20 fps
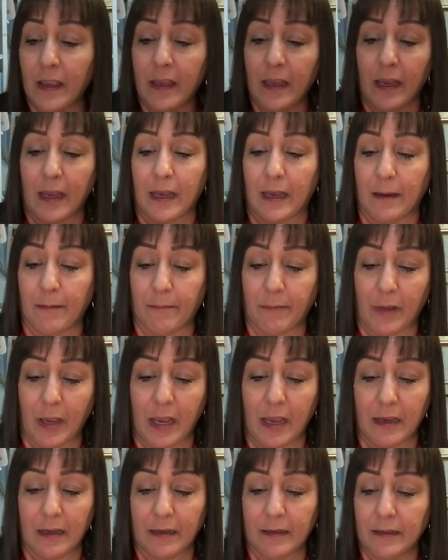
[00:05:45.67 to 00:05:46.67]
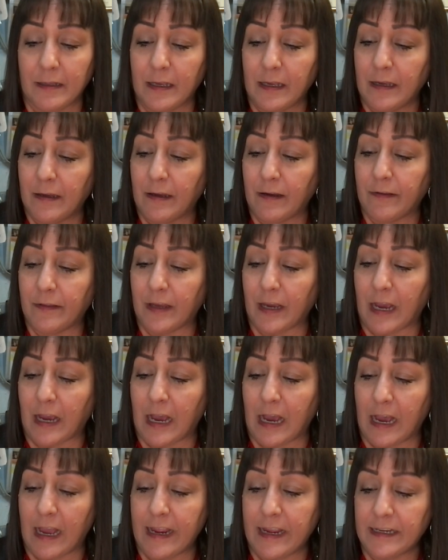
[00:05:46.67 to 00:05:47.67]
the
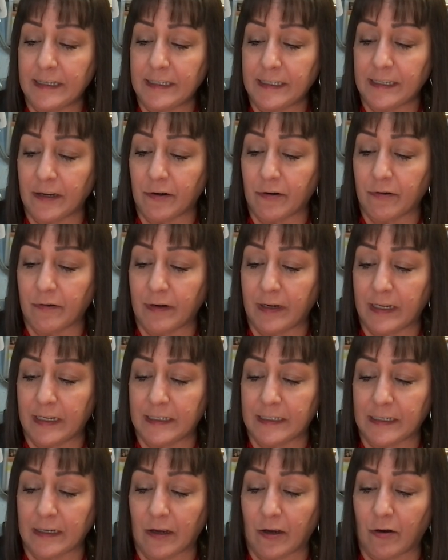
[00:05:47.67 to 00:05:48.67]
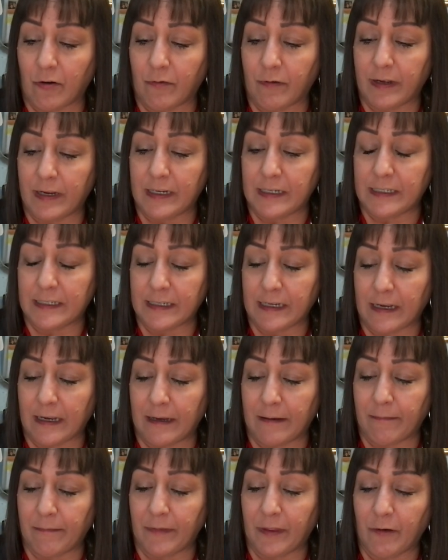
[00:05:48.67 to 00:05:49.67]
ISO is always
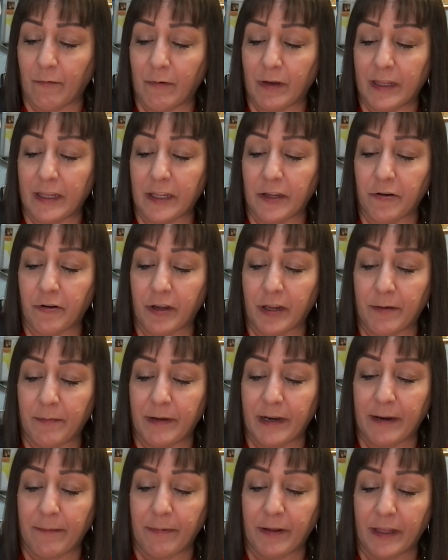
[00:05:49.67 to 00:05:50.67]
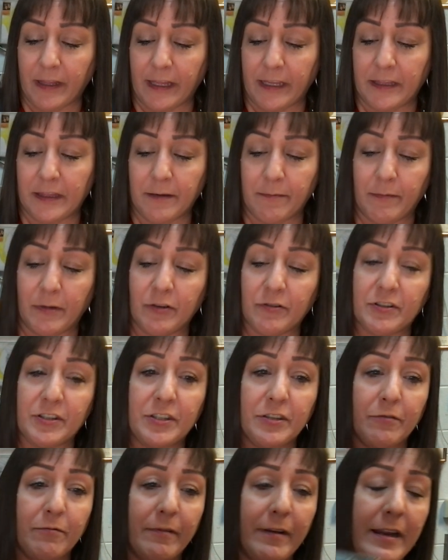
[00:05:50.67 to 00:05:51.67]
the one that you can manipulate the most.
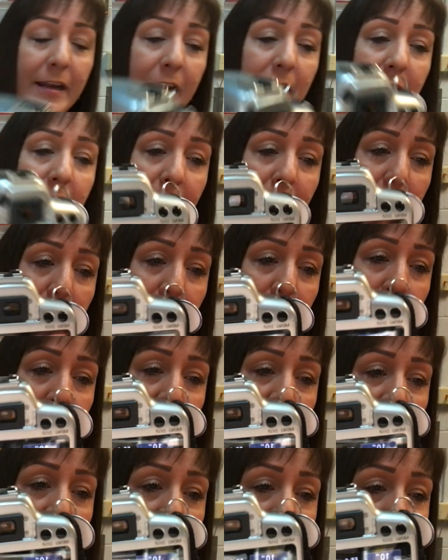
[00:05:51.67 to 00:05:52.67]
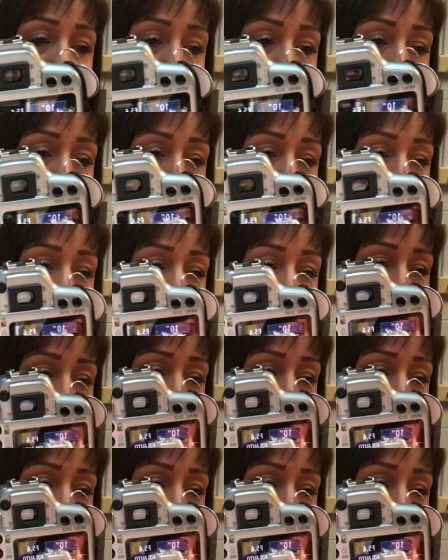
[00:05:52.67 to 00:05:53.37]
So right here, my